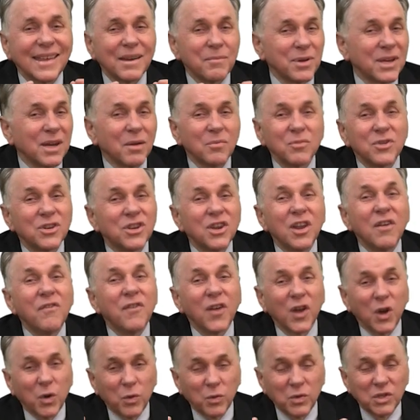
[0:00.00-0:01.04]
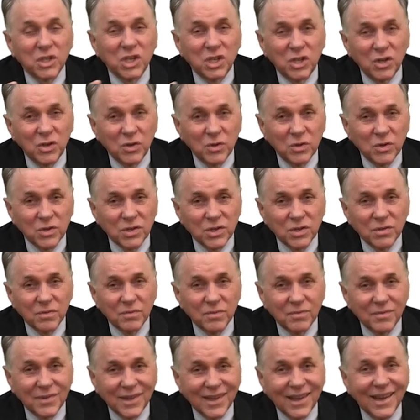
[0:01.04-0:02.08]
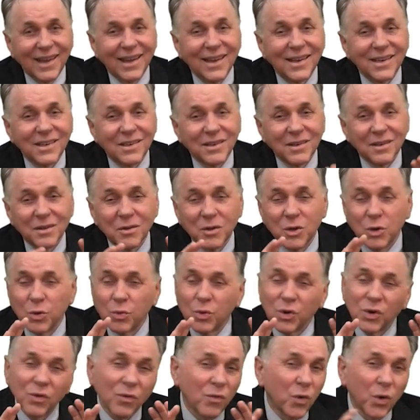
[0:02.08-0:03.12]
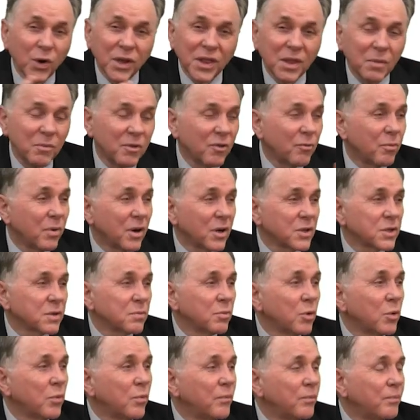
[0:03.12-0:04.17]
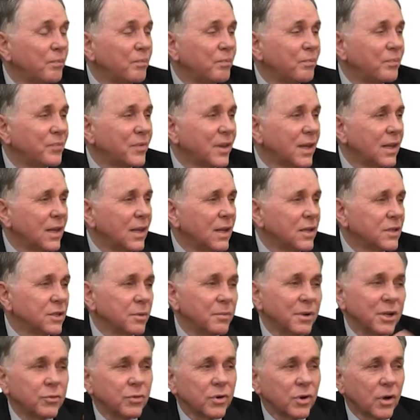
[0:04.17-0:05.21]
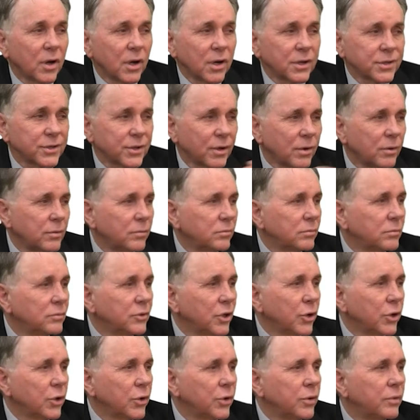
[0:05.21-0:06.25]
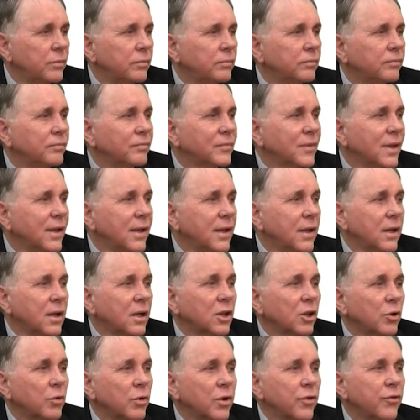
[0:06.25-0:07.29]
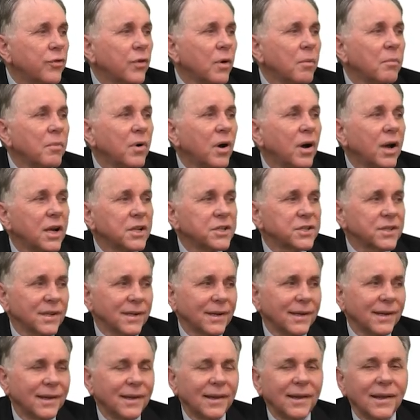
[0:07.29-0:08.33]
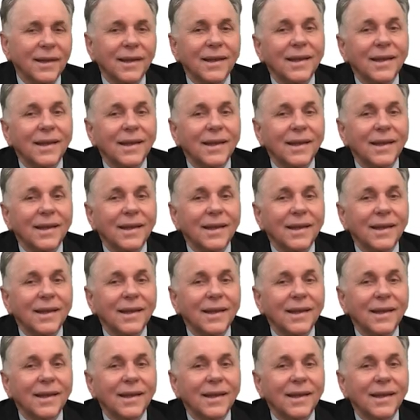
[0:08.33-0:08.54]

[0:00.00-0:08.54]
they become difficult to use and you would avoid them if possible. So metronidazole, no good. Clarithromycin,